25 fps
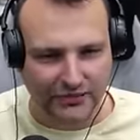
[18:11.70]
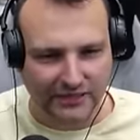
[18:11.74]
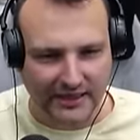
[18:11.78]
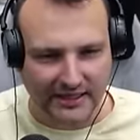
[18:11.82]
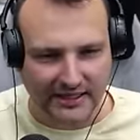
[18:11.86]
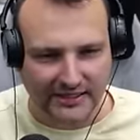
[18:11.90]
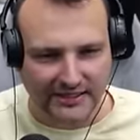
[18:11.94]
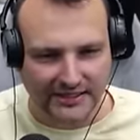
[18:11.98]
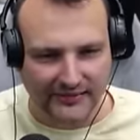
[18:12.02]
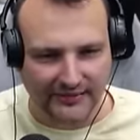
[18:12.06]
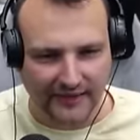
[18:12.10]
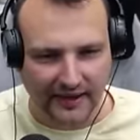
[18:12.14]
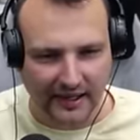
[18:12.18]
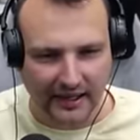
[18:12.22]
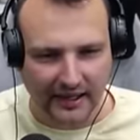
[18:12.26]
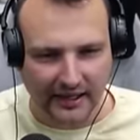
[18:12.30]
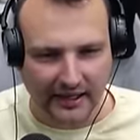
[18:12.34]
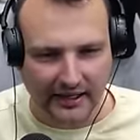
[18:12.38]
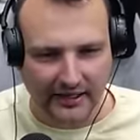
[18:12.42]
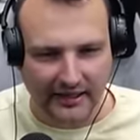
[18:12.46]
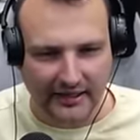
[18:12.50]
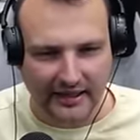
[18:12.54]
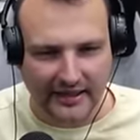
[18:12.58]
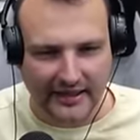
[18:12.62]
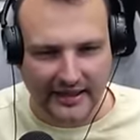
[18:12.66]
with this
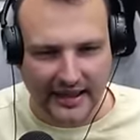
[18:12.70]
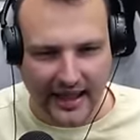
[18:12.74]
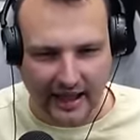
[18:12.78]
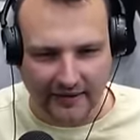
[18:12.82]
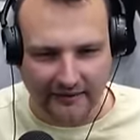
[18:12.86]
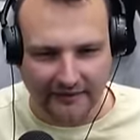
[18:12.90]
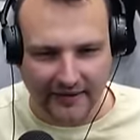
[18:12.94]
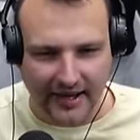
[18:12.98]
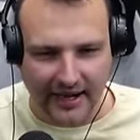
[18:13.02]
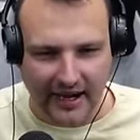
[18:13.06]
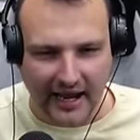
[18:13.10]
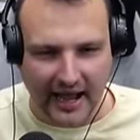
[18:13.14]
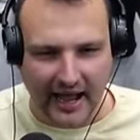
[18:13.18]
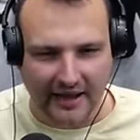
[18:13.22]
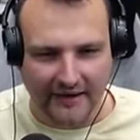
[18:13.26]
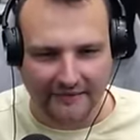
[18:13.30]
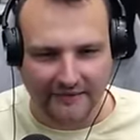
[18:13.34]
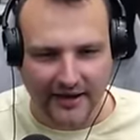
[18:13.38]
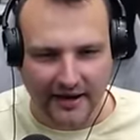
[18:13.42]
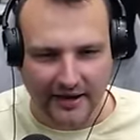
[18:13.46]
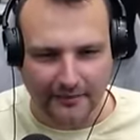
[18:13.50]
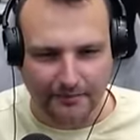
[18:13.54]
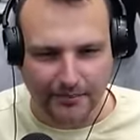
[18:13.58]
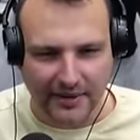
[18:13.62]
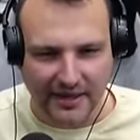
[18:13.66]
vehicle never
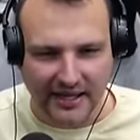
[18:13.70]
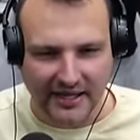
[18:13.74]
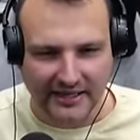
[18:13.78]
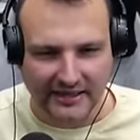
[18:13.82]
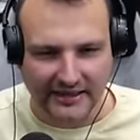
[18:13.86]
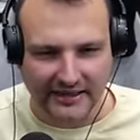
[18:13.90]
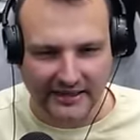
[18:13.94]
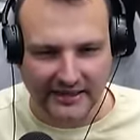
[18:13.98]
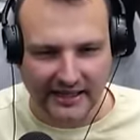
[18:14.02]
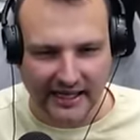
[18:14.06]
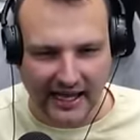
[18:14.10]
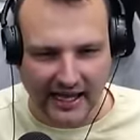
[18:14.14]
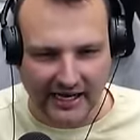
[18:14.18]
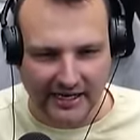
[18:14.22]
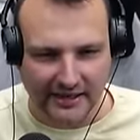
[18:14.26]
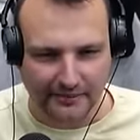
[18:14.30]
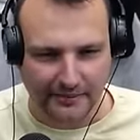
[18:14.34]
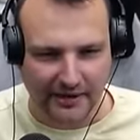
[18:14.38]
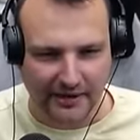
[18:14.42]
ever been done